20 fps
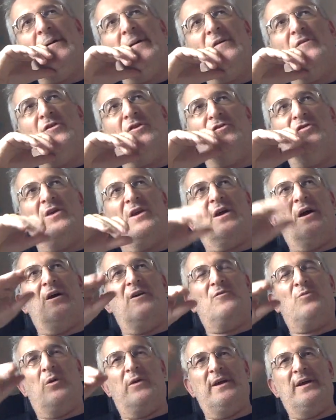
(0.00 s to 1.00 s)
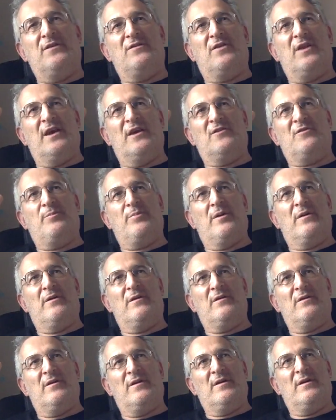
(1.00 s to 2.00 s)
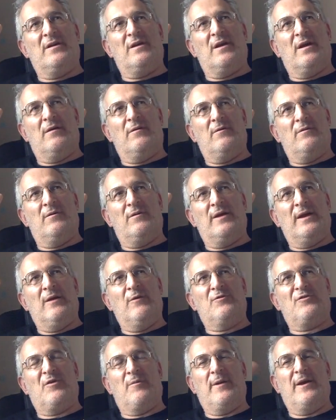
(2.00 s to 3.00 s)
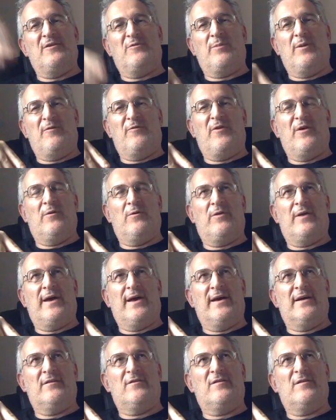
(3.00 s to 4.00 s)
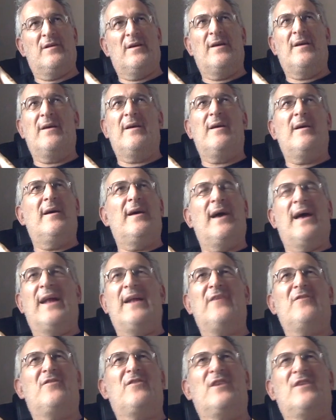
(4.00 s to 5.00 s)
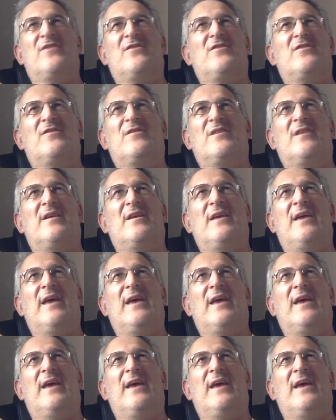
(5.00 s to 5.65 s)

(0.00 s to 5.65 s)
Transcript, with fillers: So she goes, well, he's this, but you know, he also makes me feel that, and it's just.